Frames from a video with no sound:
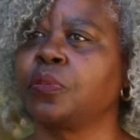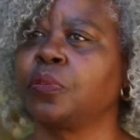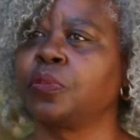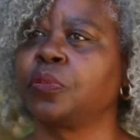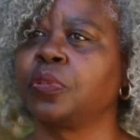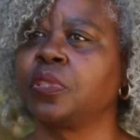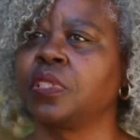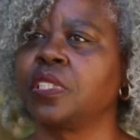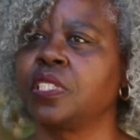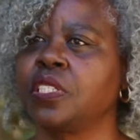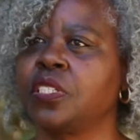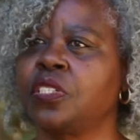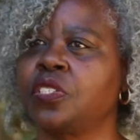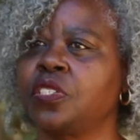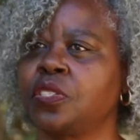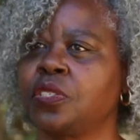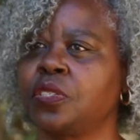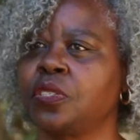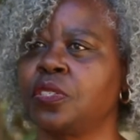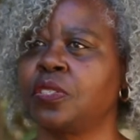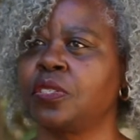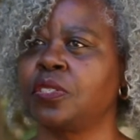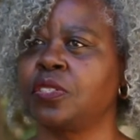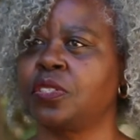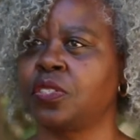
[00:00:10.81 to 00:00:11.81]
really
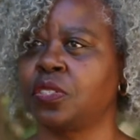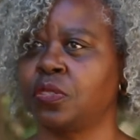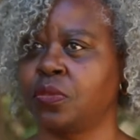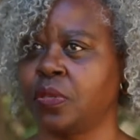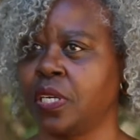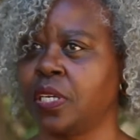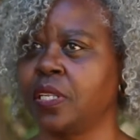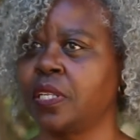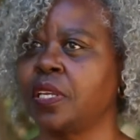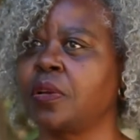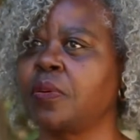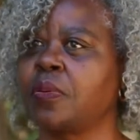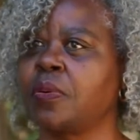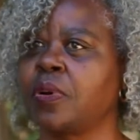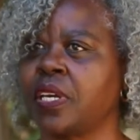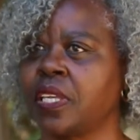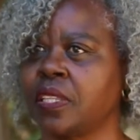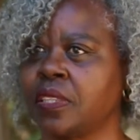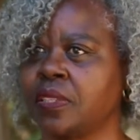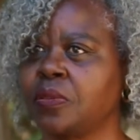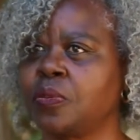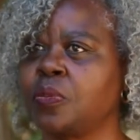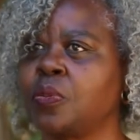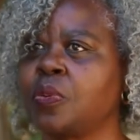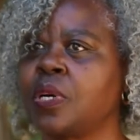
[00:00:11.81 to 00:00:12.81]
struggling
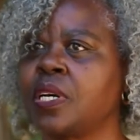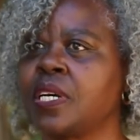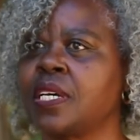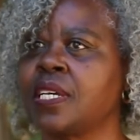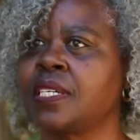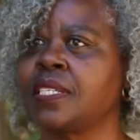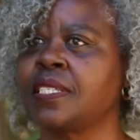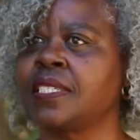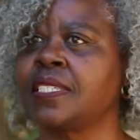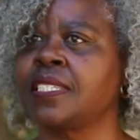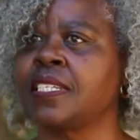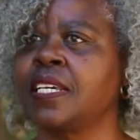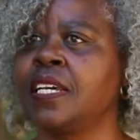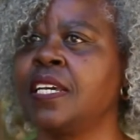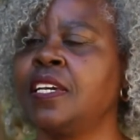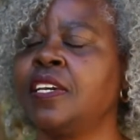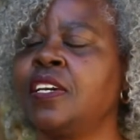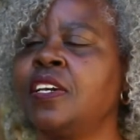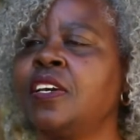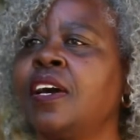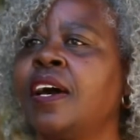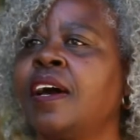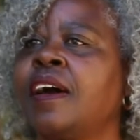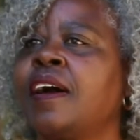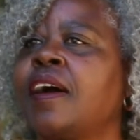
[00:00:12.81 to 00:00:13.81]
with was
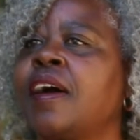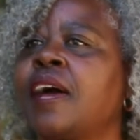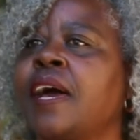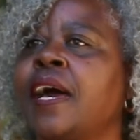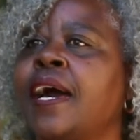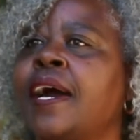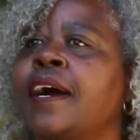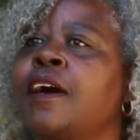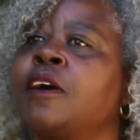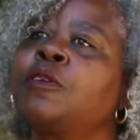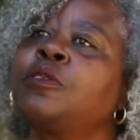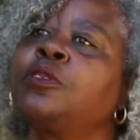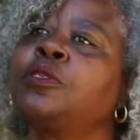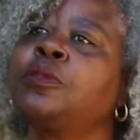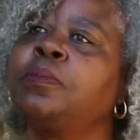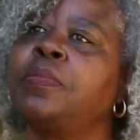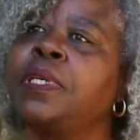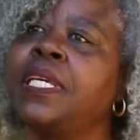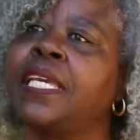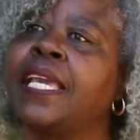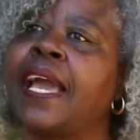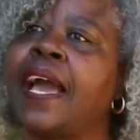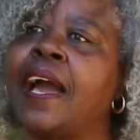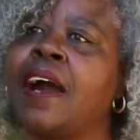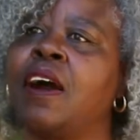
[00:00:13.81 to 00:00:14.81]
how to
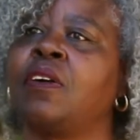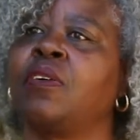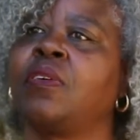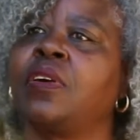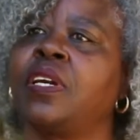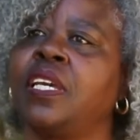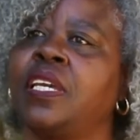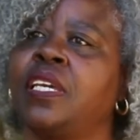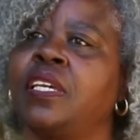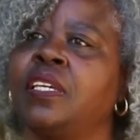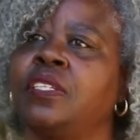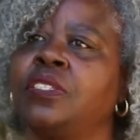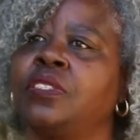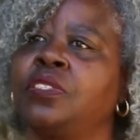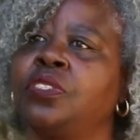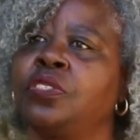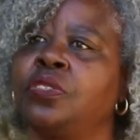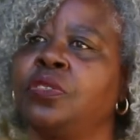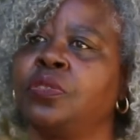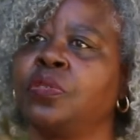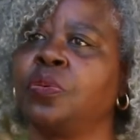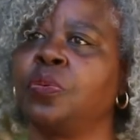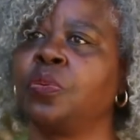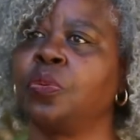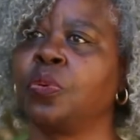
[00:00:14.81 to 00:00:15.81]
be out
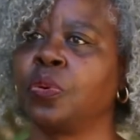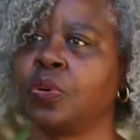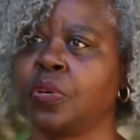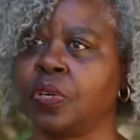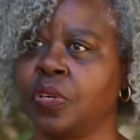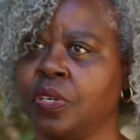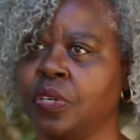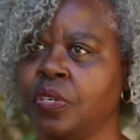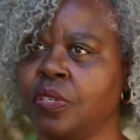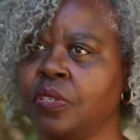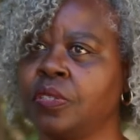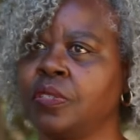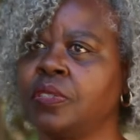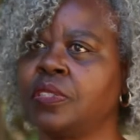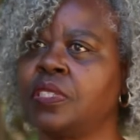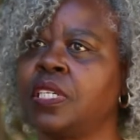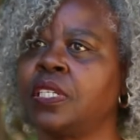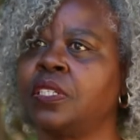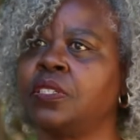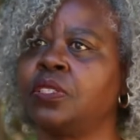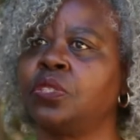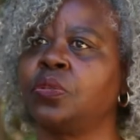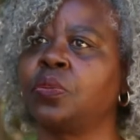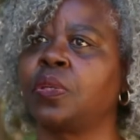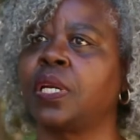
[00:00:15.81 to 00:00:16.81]
into the world
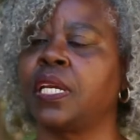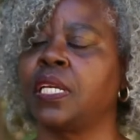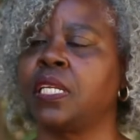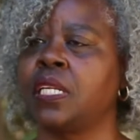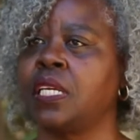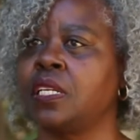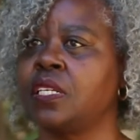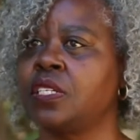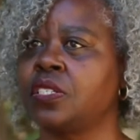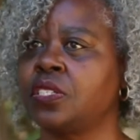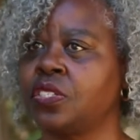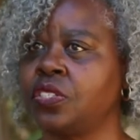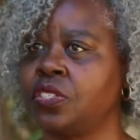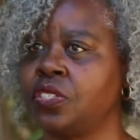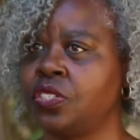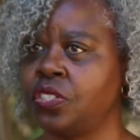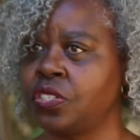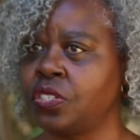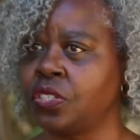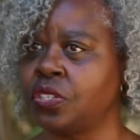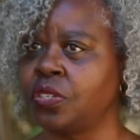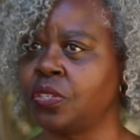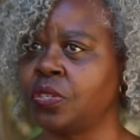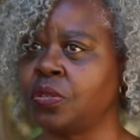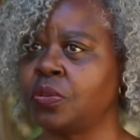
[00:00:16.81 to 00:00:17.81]
and do what I needed to
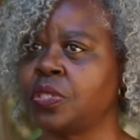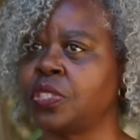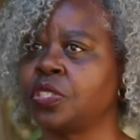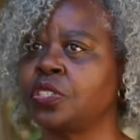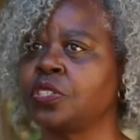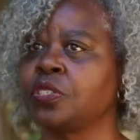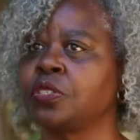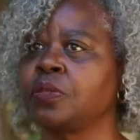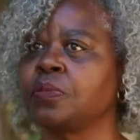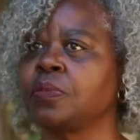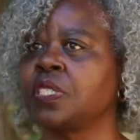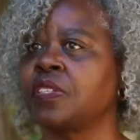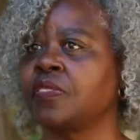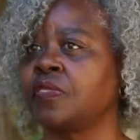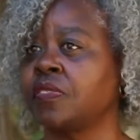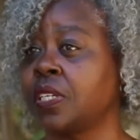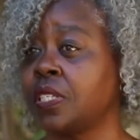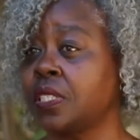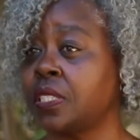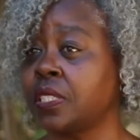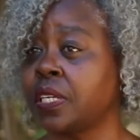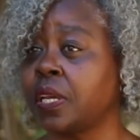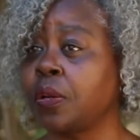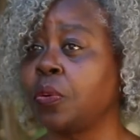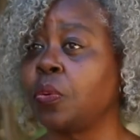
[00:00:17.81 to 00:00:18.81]
do in terms of,
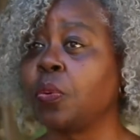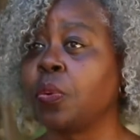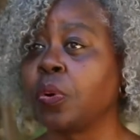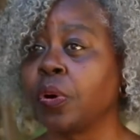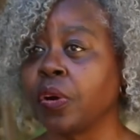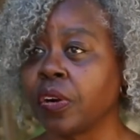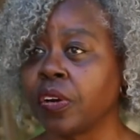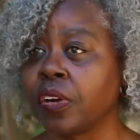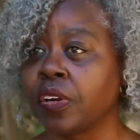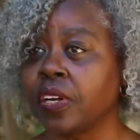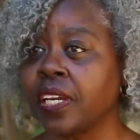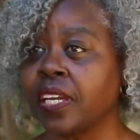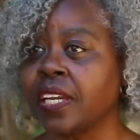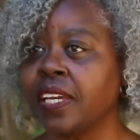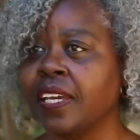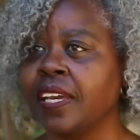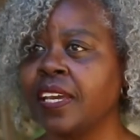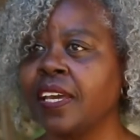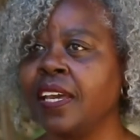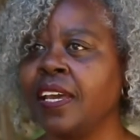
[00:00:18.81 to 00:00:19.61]
let's say, work